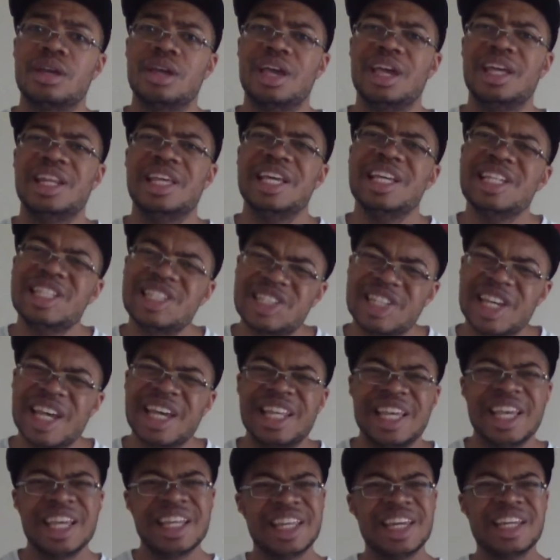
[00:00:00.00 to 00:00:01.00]
And he
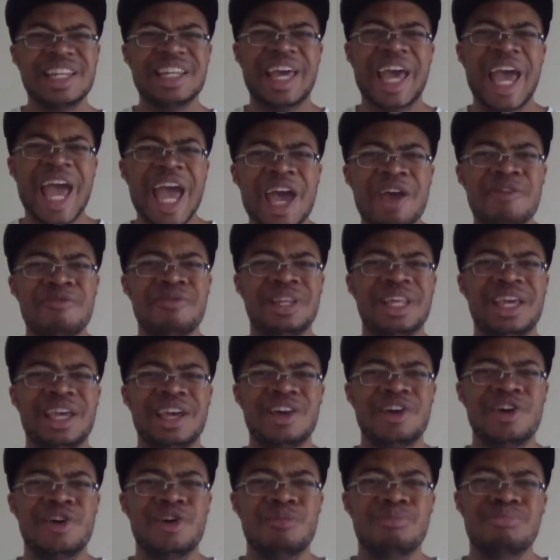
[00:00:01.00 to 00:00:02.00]
said he didn't have any
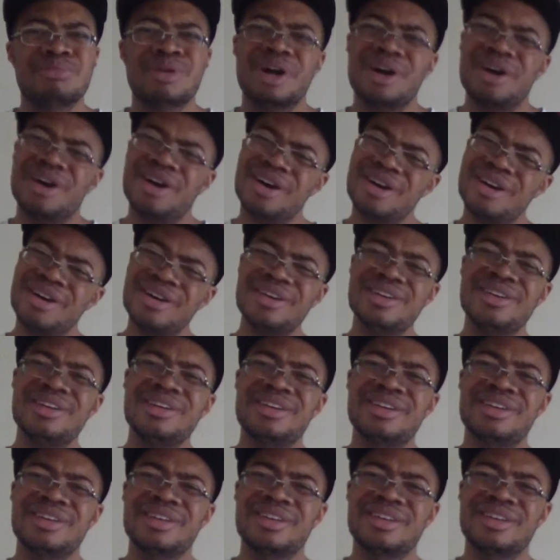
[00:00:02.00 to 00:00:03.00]
help.
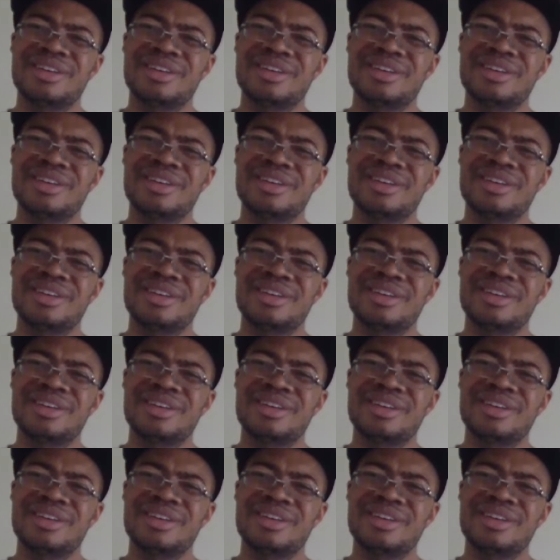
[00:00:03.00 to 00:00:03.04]
Huh?